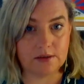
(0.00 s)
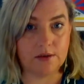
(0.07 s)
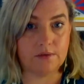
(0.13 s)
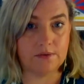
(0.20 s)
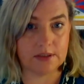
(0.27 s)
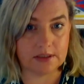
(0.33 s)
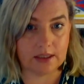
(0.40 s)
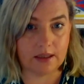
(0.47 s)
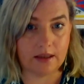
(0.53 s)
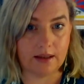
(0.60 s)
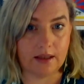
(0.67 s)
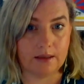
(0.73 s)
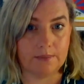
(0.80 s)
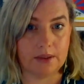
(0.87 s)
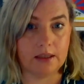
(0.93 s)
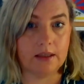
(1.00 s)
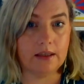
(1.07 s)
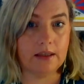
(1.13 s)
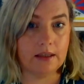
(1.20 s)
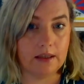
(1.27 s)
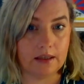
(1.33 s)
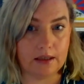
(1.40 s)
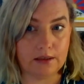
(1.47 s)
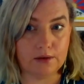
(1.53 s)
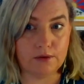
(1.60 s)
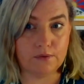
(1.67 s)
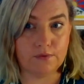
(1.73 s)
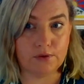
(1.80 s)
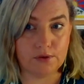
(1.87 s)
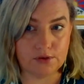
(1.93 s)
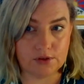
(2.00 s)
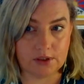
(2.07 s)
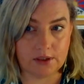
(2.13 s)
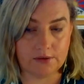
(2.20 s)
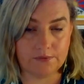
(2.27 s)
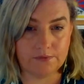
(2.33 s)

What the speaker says: of the Dalai Lama in the future.